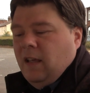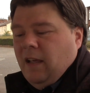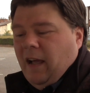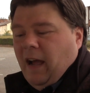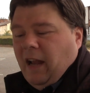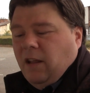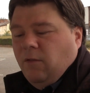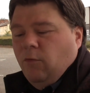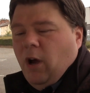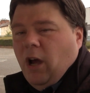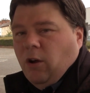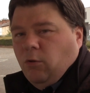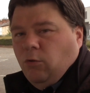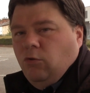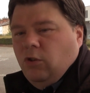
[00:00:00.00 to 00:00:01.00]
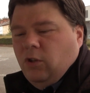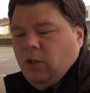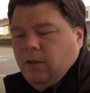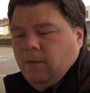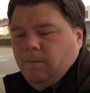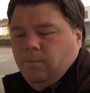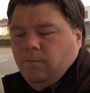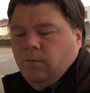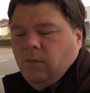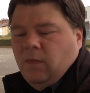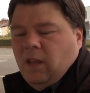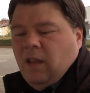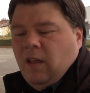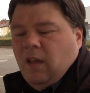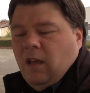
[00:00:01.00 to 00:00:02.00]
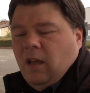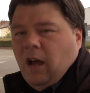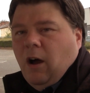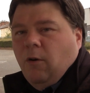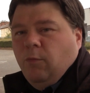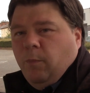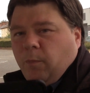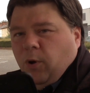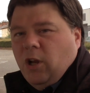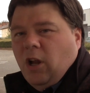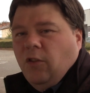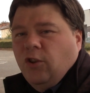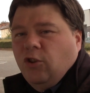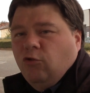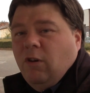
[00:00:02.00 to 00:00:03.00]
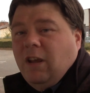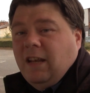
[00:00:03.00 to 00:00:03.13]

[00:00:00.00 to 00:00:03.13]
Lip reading: and he wrote, I'll put it on the screen